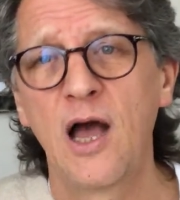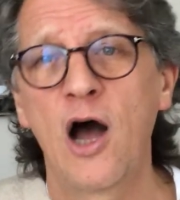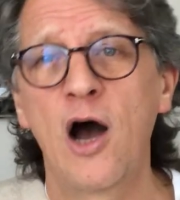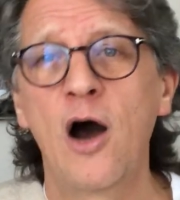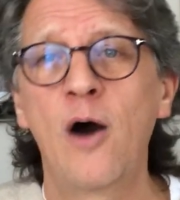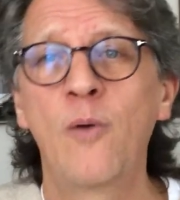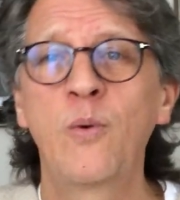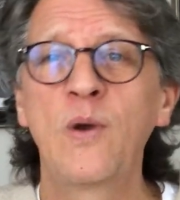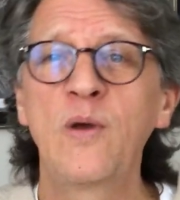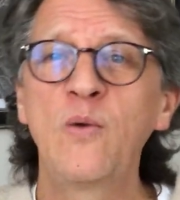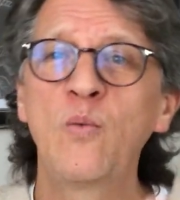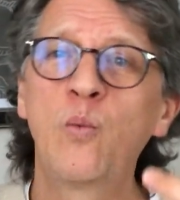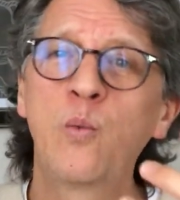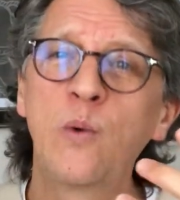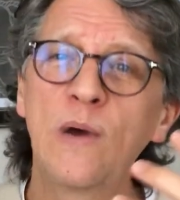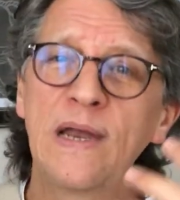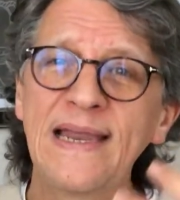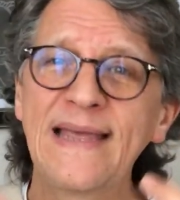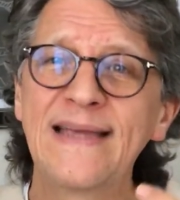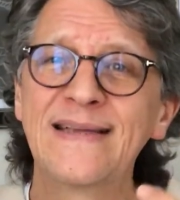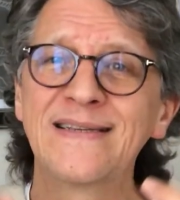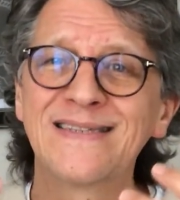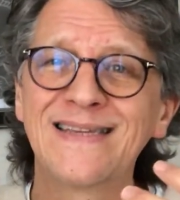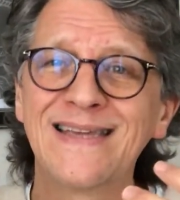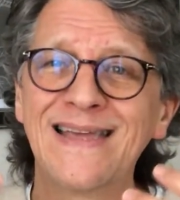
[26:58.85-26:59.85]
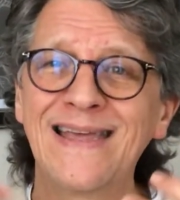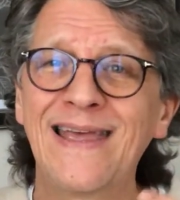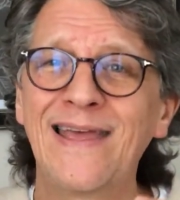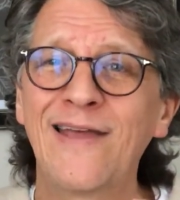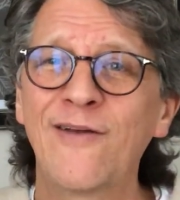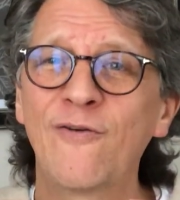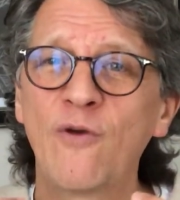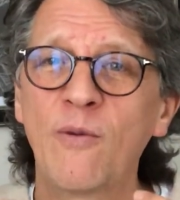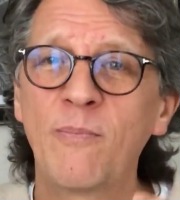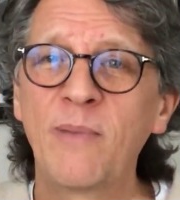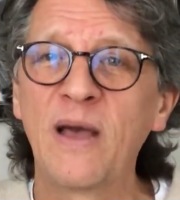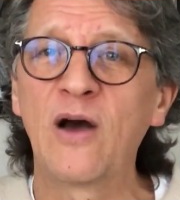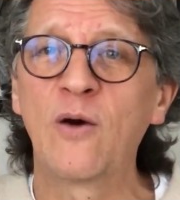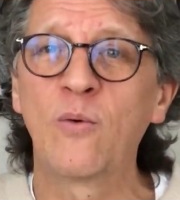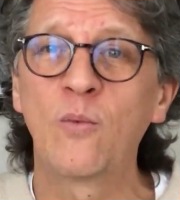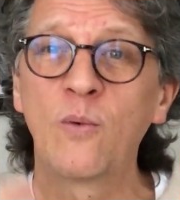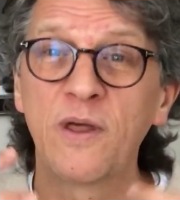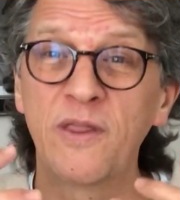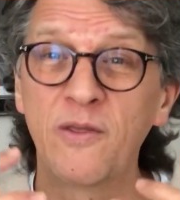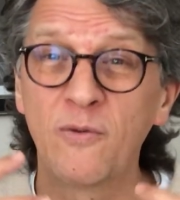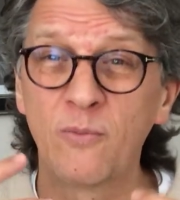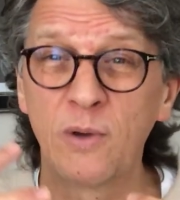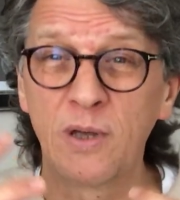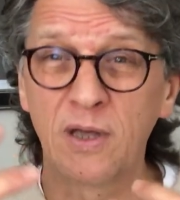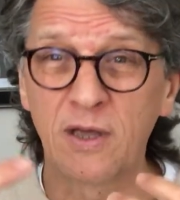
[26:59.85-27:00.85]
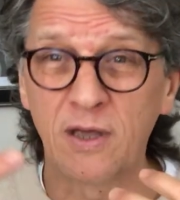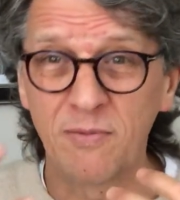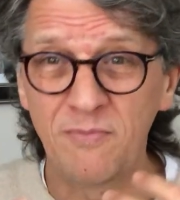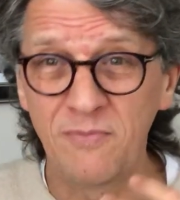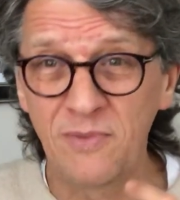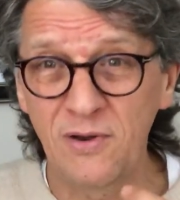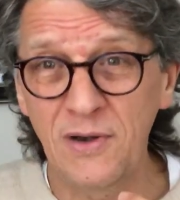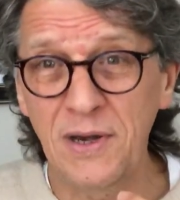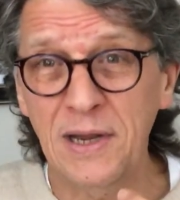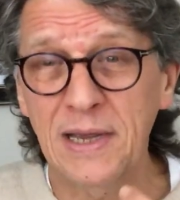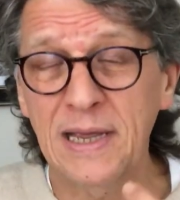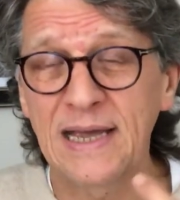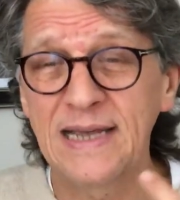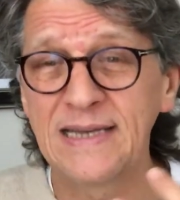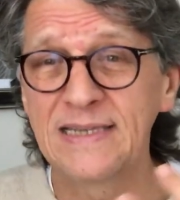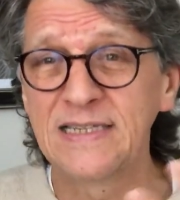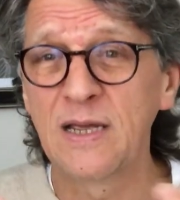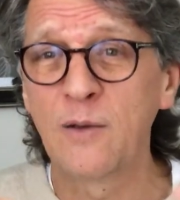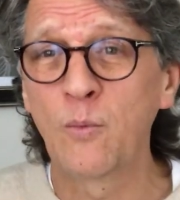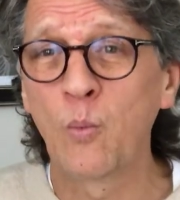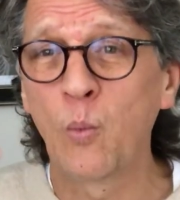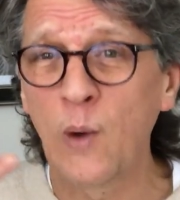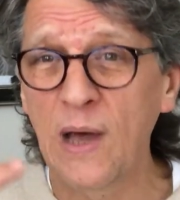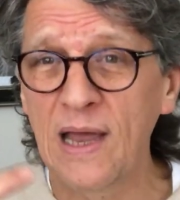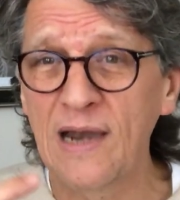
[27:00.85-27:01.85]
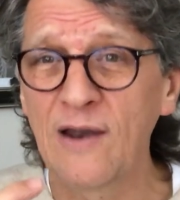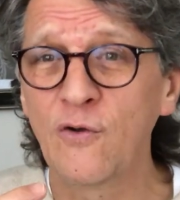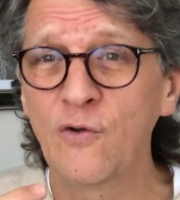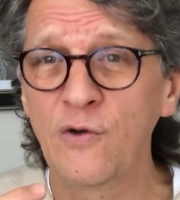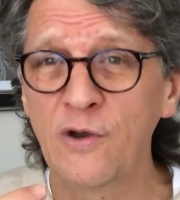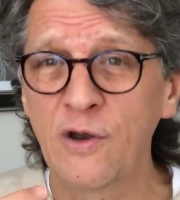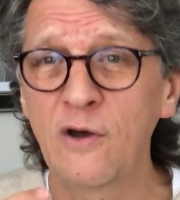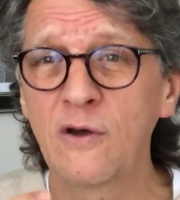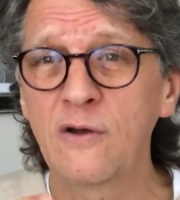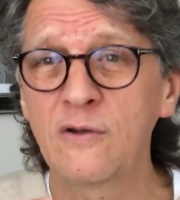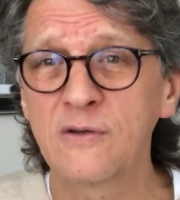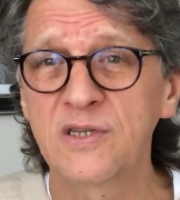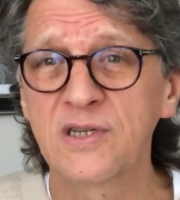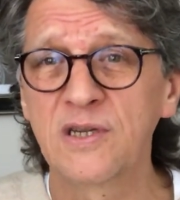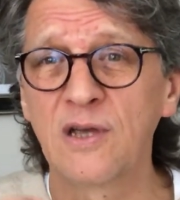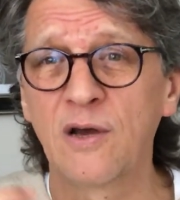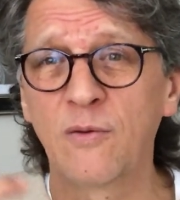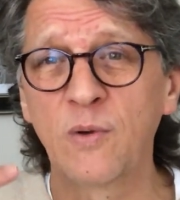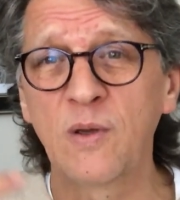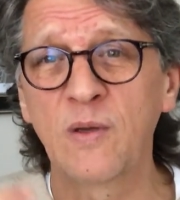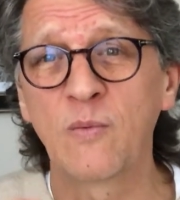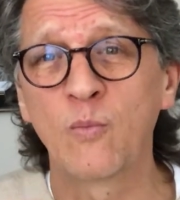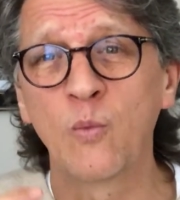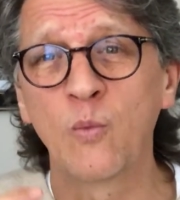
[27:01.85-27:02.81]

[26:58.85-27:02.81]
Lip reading: Are we willing to hear about whether we're communicating well or not? Are we